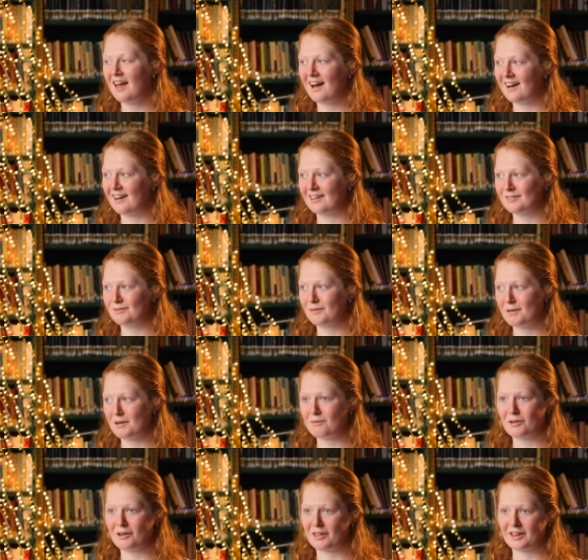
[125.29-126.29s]
are
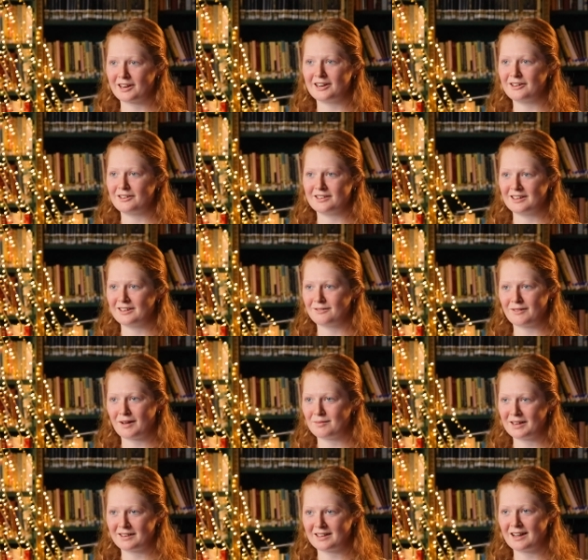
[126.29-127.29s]
one of the closest
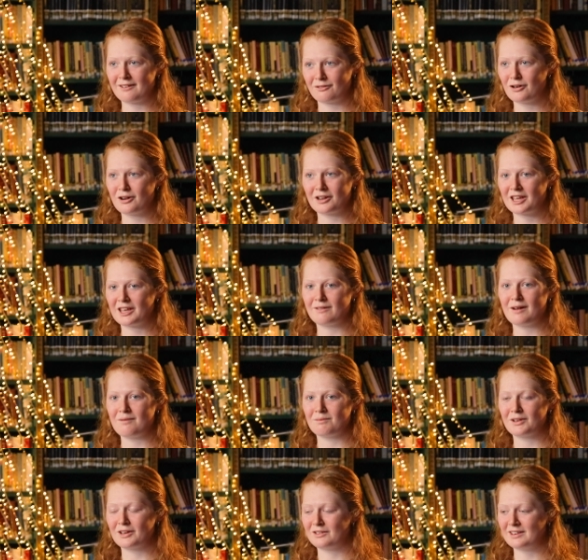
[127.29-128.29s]
families I've got at
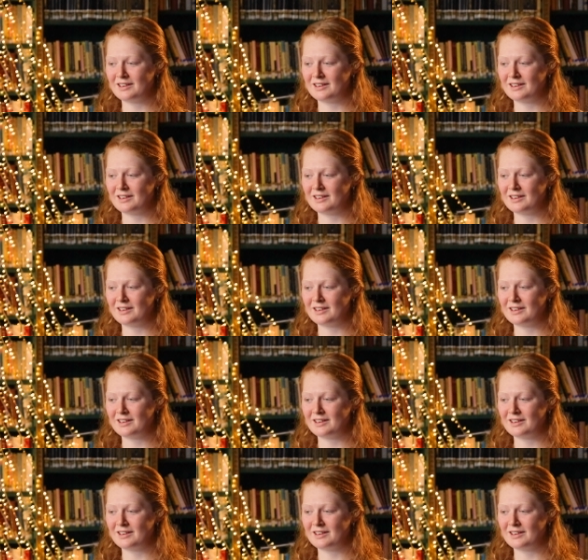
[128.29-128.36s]
QM because